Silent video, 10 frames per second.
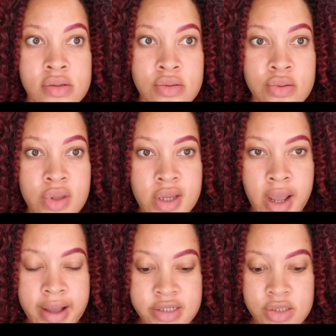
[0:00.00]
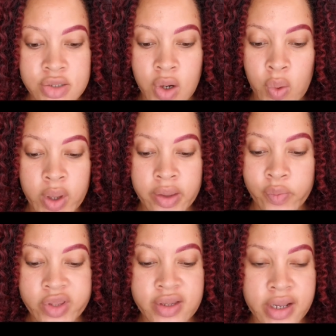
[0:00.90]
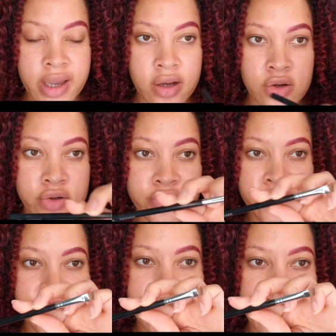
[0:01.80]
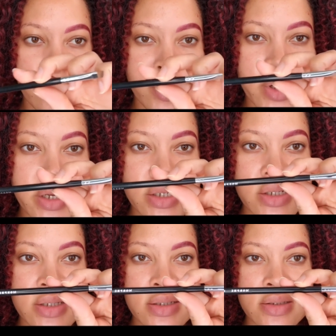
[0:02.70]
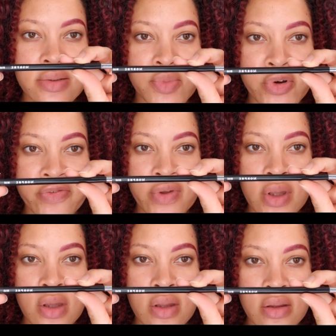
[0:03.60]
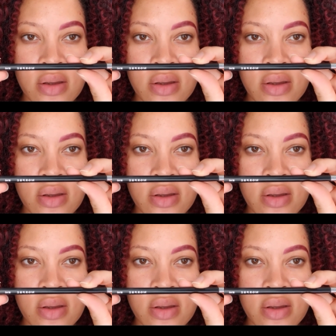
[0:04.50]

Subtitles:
So then I just go in with an angled flat brush. This is the Morphe in the